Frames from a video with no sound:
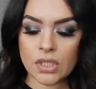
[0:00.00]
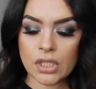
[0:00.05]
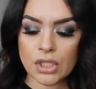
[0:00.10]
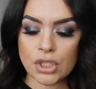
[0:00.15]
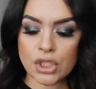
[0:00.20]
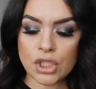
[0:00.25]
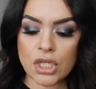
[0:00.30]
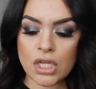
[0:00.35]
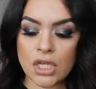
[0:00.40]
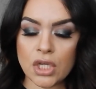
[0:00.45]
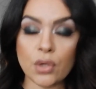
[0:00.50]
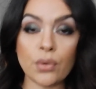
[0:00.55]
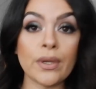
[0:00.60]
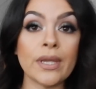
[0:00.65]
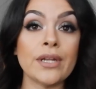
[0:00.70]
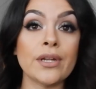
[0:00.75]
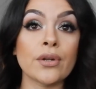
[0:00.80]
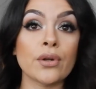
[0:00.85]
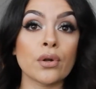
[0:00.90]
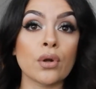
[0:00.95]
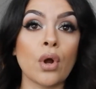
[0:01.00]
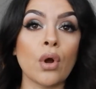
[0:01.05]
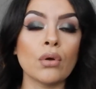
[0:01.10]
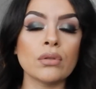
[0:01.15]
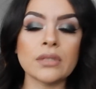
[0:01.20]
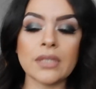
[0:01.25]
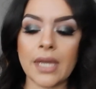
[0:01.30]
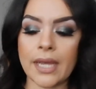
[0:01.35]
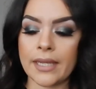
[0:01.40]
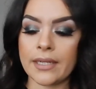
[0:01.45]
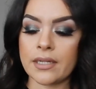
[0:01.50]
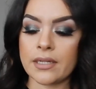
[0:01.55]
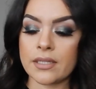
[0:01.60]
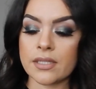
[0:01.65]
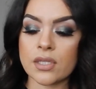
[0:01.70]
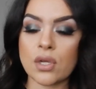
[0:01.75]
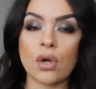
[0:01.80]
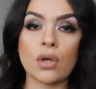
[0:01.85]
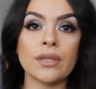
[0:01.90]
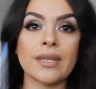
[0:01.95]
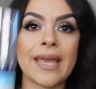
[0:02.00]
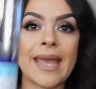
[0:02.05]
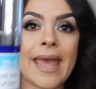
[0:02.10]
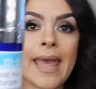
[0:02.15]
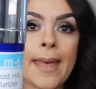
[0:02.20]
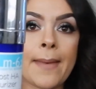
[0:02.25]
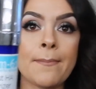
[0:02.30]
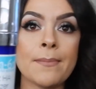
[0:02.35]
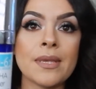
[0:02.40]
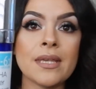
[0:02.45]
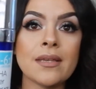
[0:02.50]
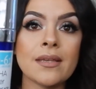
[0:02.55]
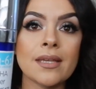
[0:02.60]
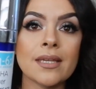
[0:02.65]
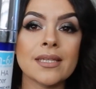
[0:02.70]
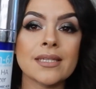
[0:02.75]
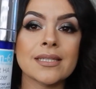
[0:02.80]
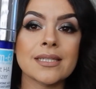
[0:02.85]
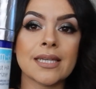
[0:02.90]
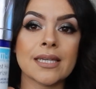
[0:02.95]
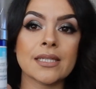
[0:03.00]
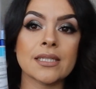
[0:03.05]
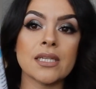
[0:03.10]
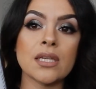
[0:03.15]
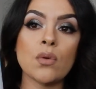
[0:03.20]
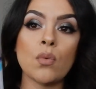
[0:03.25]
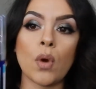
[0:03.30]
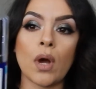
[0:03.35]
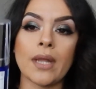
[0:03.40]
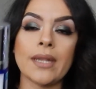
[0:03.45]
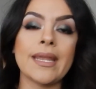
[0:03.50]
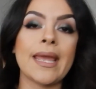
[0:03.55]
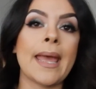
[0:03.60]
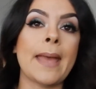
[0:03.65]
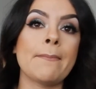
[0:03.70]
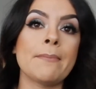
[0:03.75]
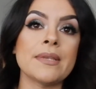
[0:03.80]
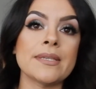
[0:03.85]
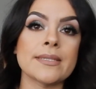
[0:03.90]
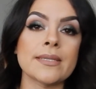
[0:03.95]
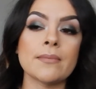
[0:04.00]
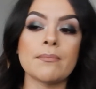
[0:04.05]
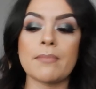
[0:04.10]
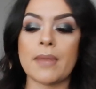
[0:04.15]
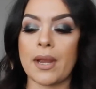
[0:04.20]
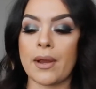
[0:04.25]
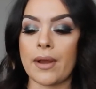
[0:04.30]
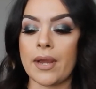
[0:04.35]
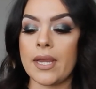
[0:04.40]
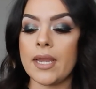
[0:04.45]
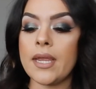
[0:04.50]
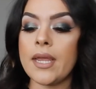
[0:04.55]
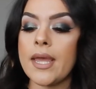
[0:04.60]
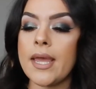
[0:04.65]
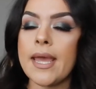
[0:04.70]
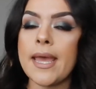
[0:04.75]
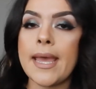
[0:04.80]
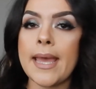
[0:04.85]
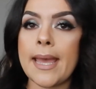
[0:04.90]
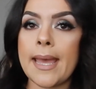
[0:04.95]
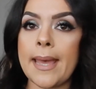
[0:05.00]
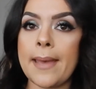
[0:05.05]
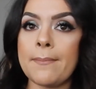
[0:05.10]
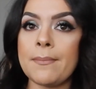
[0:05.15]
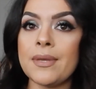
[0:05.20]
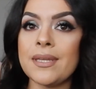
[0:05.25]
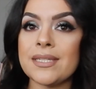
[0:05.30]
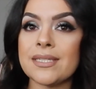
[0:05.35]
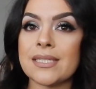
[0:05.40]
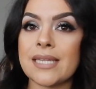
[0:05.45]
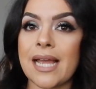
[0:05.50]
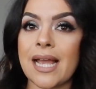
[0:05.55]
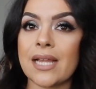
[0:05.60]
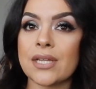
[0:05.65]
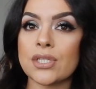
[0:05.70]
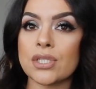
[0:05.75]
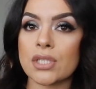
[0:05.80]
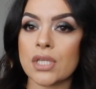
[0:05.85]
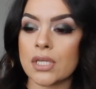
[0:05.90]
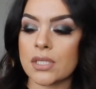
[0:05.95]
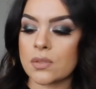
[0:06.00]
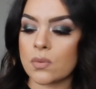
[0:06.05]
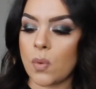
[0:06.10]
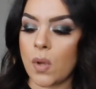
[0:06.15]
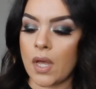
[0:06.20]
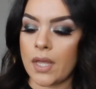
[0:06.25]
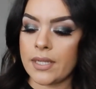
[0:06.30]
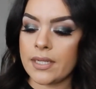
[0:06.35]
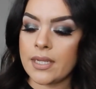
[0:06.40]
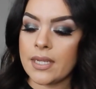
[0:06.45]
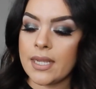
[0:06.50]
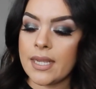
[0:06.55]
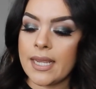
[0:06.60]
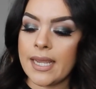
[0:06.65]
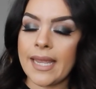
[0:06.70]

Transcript: she created her own line, and it's called M61, M as in Mary, M-61.